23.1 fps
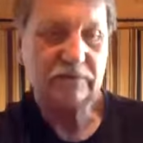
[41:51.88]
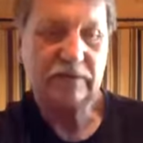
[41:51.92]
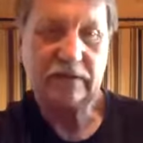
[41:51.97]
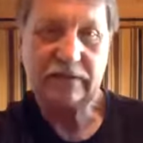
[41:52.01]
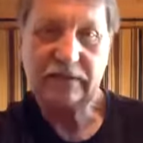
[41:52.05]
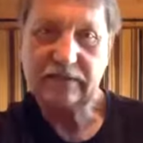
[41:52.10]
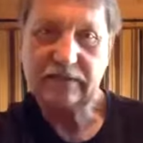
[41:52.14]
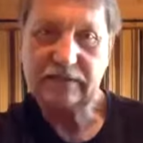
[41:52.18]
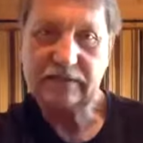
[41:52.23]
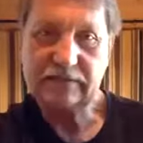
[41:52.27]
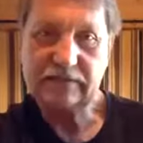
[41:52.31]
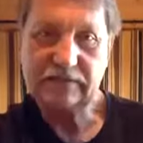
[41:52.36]
like
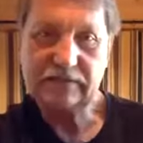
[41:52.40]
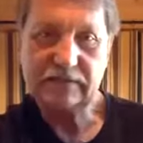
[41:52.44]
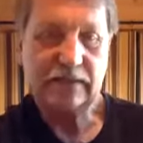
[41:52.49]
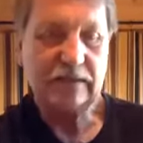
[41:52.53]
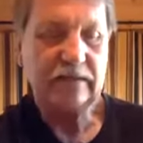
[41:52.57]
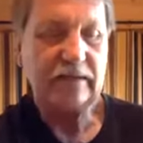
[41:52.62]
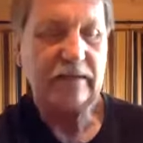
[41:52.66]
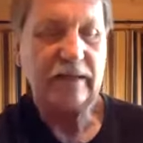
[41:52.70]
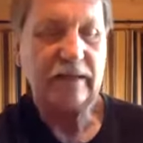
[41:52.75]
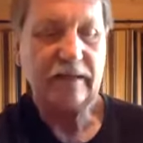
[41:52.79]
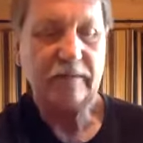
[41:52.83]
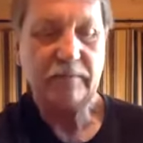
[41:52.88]
this, and
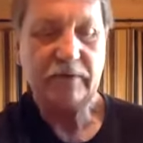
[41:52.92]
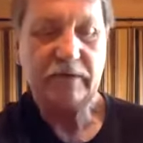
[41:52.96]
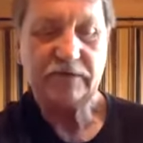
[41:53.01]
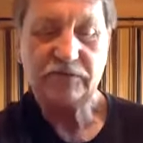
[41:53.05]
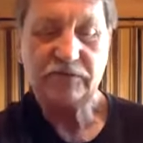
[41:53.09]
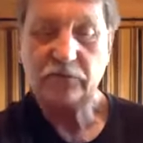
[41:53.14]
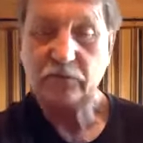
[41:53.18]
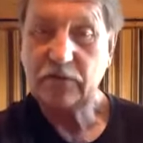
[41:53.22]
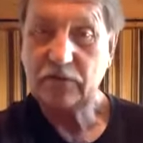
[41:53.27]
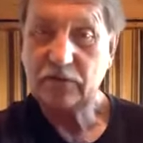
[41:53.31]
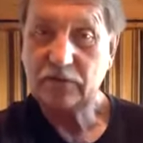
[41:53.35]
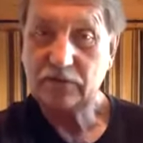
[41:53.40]
the A
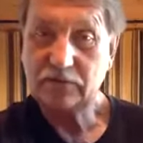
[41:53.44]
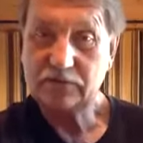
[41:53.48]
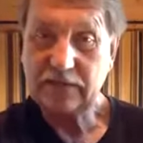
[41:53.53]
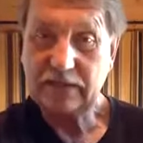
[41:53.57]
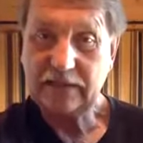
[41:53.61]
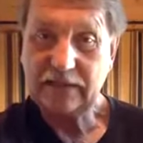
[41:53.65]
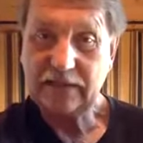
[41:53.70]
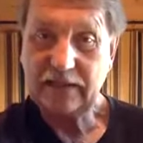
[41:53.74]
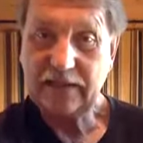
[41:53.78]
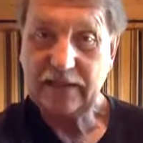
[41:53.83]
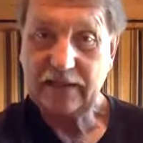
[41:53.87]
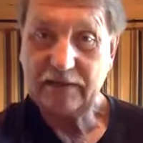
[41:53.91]
major one looks
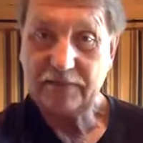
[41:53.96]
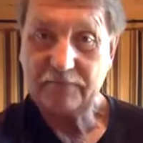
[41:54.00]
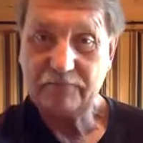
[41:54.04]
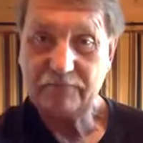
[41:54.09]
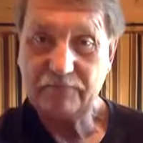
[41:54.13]
like that.